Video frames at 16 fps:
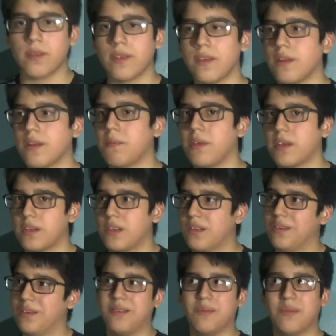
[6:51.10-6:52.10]
And I'm like,
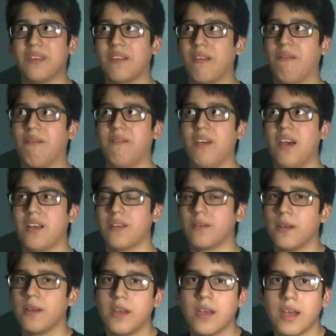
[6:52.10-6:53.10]
the fuck?
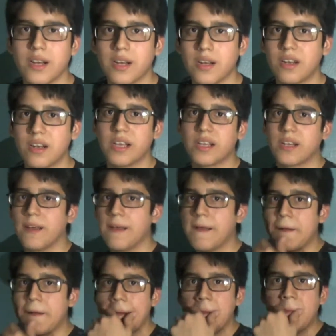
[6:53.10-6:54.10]
And then like,
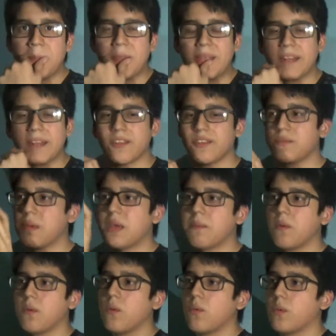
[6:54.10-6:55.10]
there's
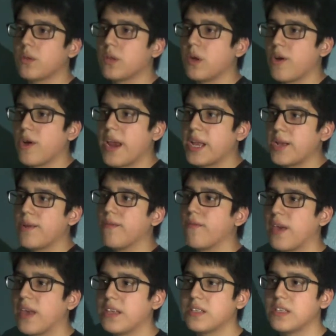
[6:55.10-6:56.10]
people with their angry
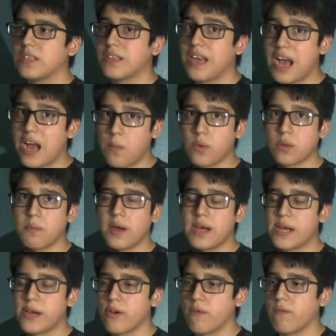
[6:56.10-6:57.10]
faces. I'm with my
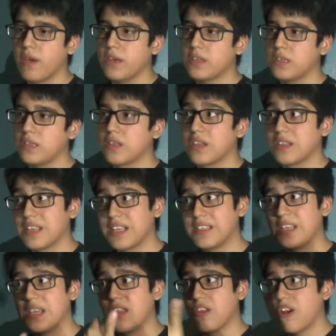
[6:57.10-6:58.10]
angry faces because I
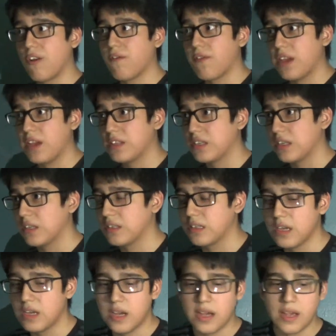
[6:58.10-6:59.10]
see their faces.